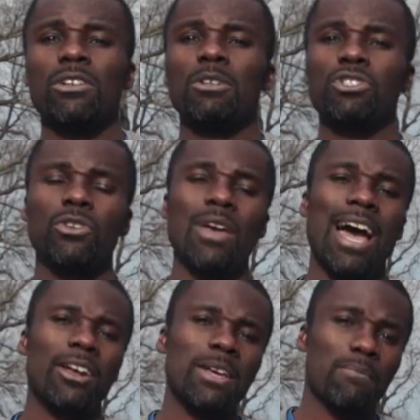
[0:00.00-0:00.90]
I'm gonna show you
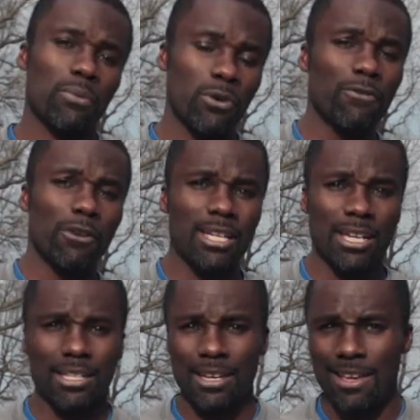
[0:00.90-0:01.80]
how to improve your
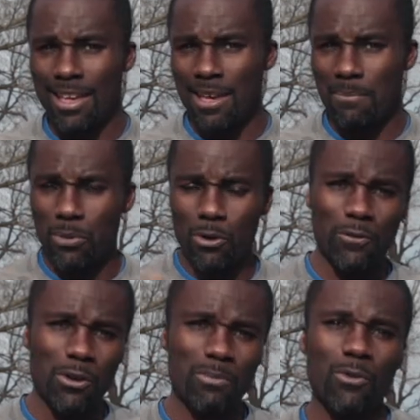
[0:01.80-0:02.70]
technique,
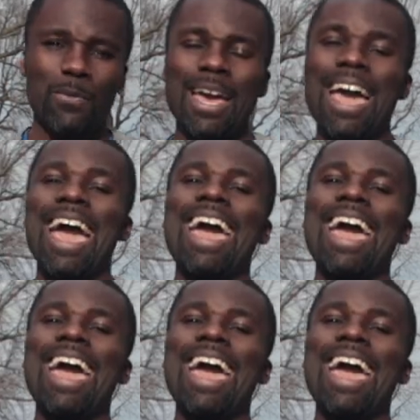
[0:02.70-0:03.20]
improve your movement,